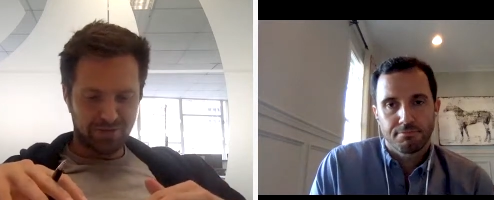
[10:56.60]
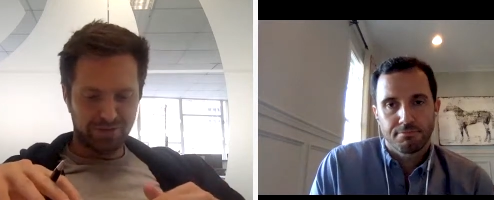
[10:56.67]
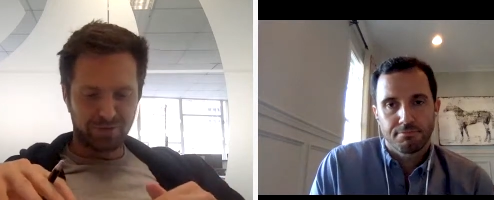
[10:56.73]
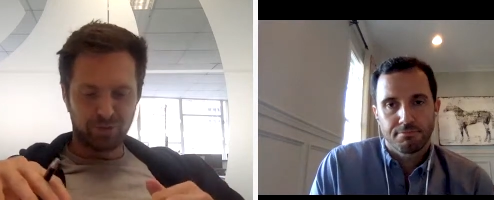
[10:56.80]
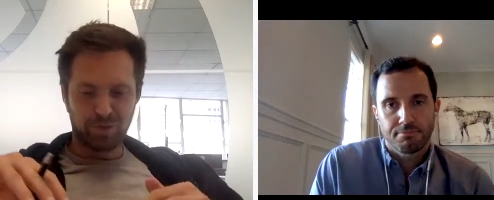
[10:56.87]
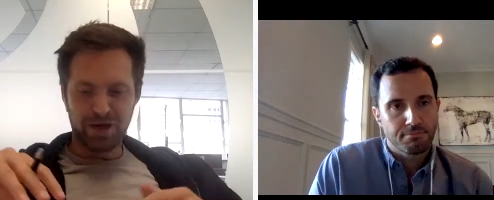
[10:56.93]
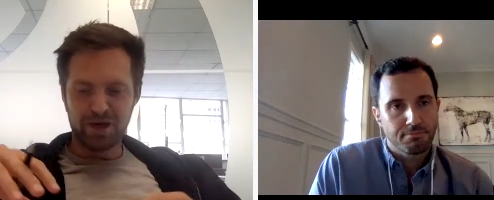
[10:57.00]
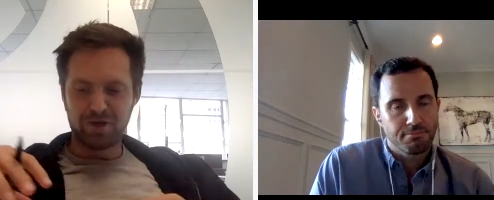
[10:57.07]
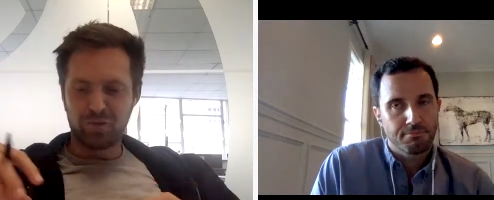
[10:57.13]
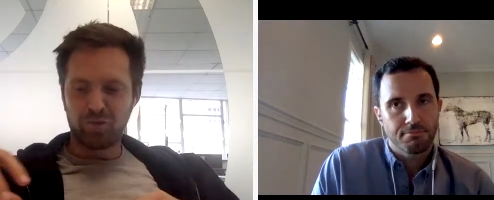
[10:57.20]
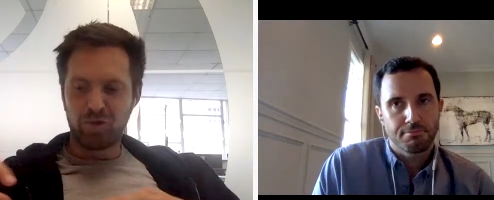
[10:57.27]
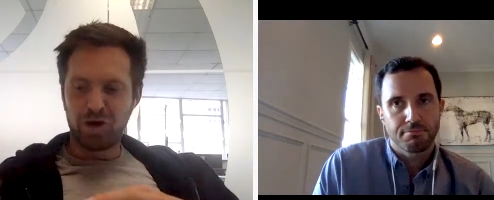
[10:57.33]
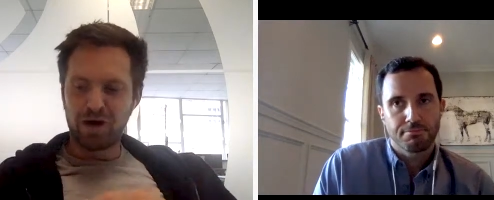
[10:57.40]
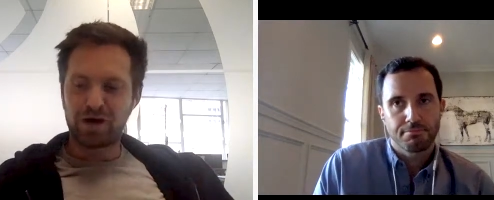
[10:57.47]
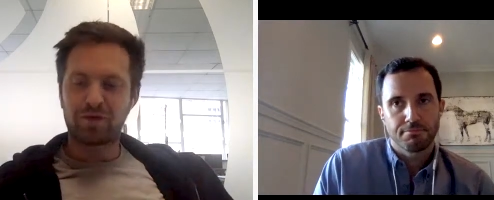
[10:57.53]
Speaker 1: the way you
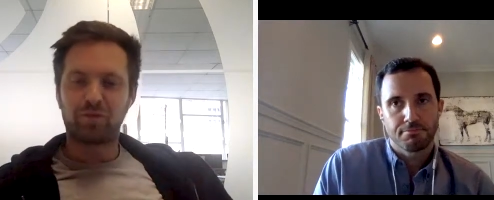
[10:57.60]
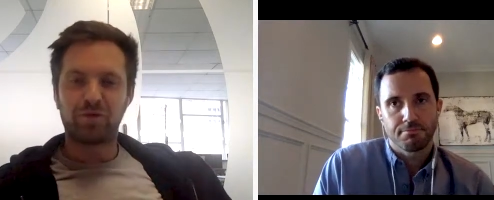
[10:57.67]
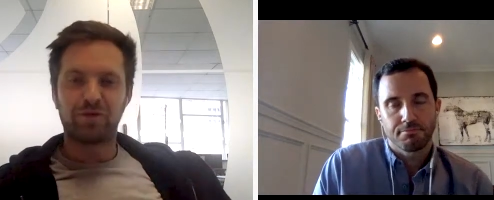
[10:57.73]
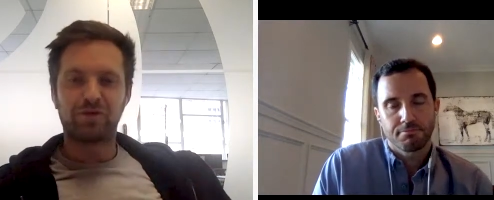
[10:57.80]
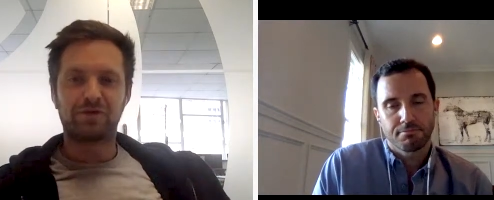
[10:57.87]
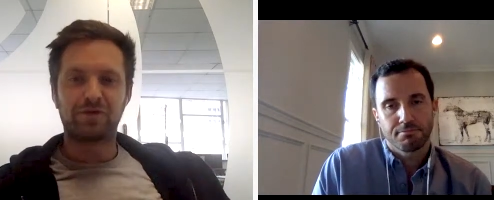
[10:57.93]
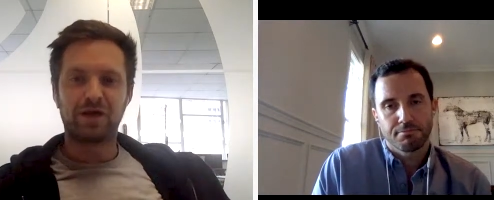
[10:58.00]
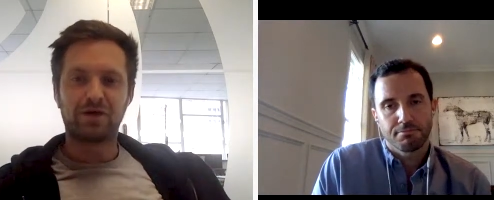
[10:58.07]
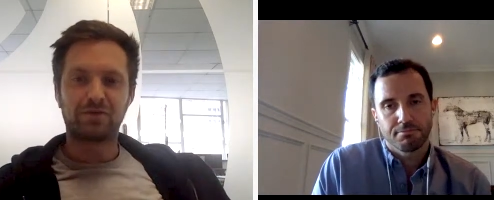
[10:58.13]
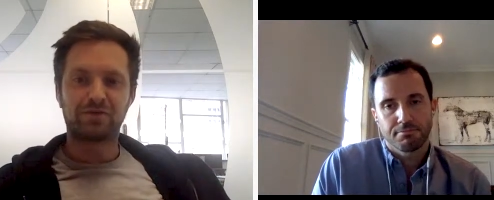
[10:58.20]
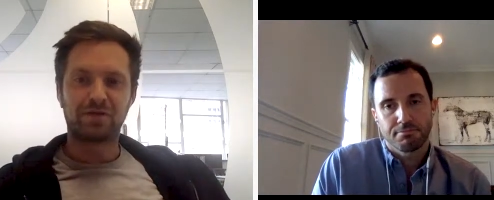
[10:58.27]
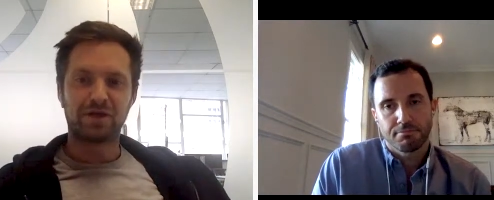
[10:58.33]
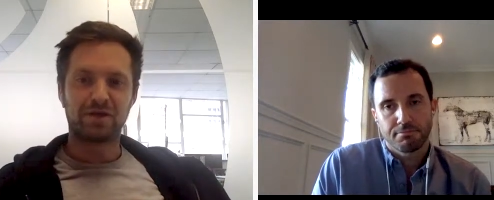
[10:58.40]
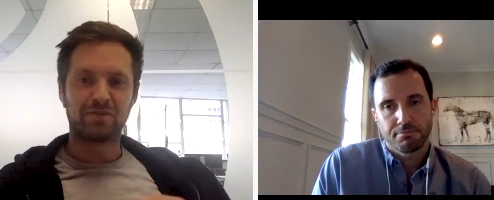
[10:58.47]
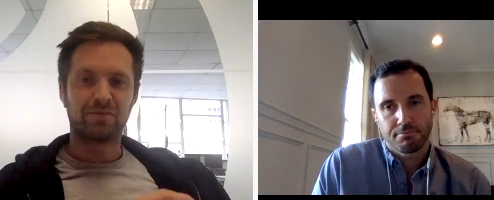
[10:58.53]
work with the sales
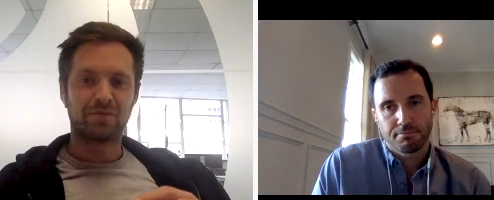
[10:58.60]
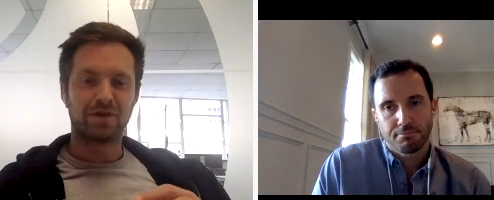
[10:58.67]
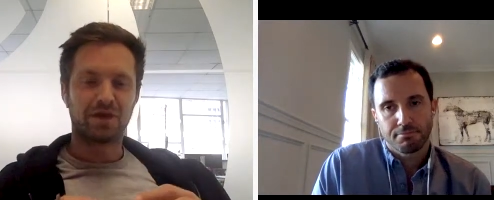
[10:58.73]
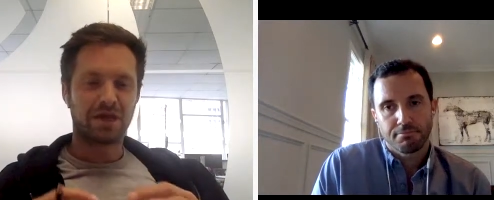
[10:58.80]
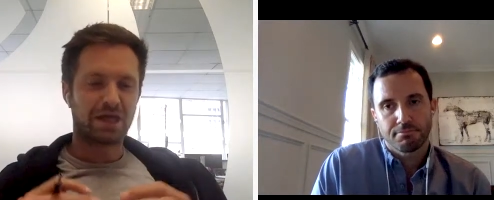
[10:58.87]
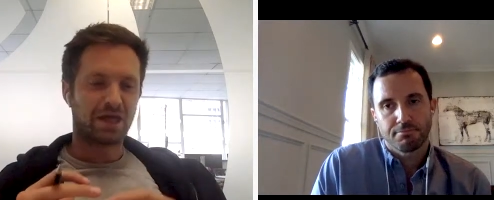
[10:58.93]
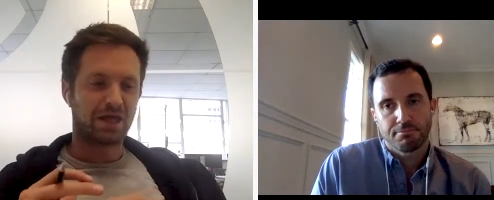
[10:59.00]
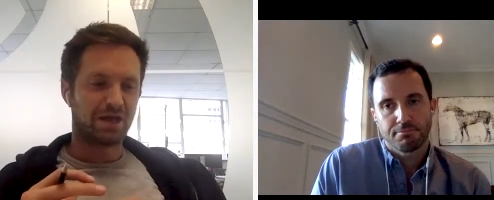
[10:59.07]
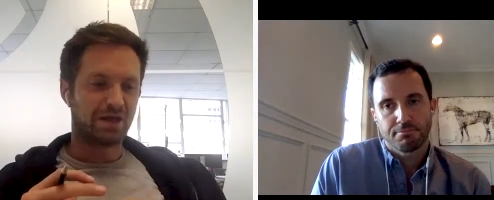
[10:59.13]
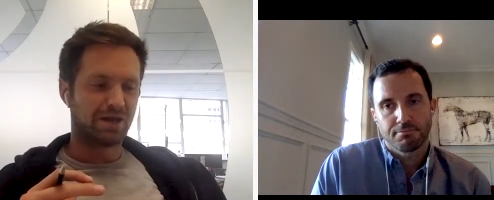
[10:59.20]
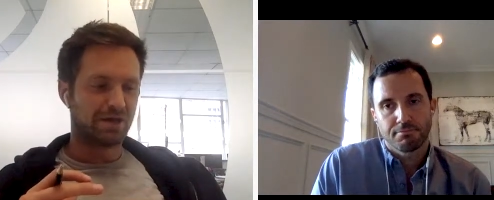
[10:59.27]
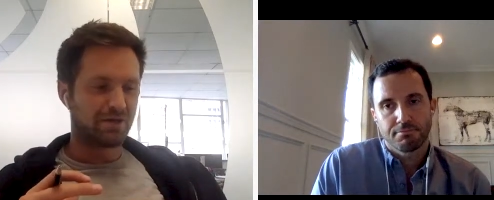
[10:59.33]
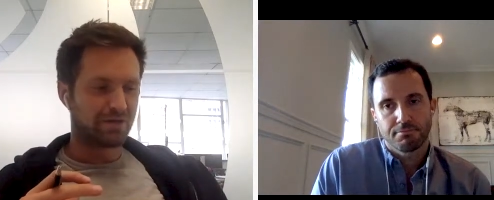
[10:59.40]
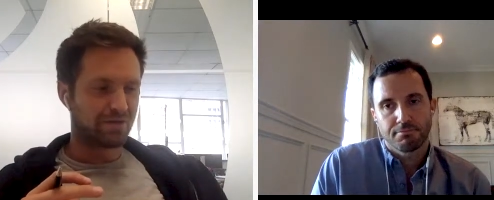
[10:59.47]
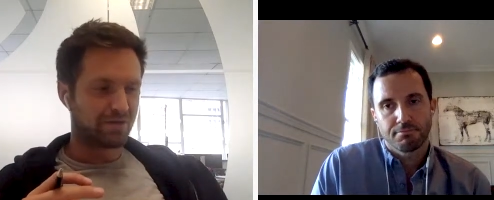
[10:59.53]
team, and
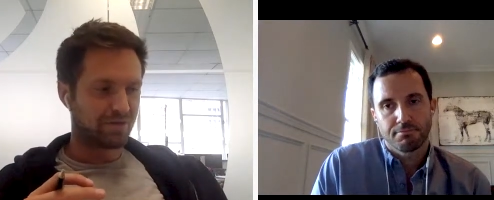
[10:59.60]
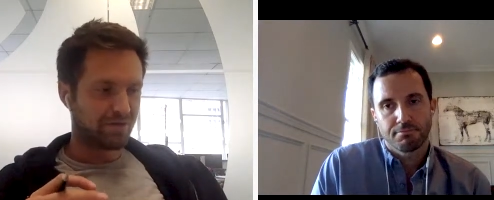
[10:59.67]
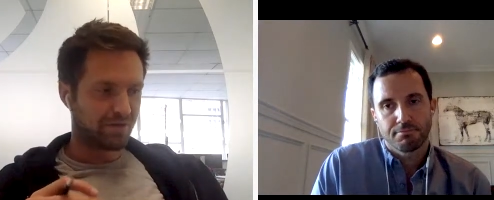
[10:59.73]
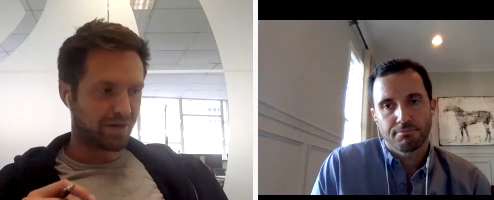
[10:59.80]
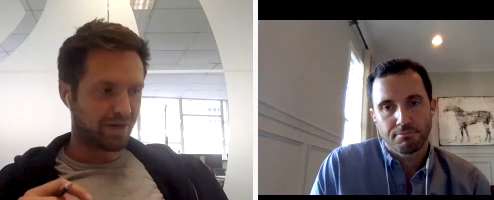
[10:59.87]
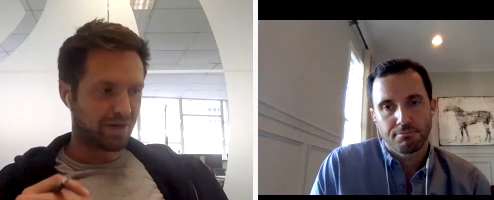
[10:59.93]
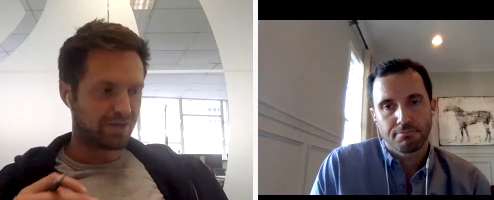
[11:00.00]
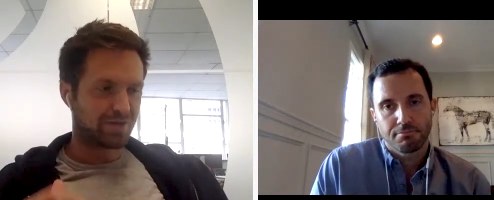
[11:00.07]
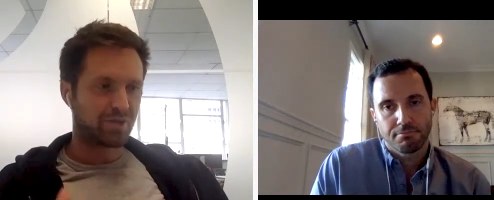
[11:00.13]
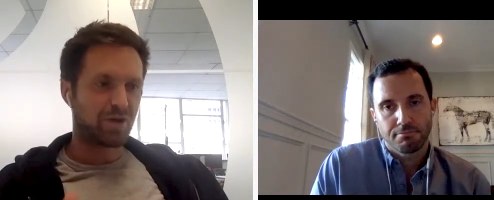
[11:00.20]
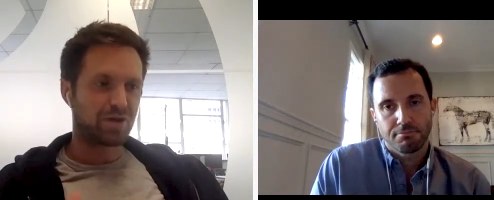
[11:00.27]
I guess the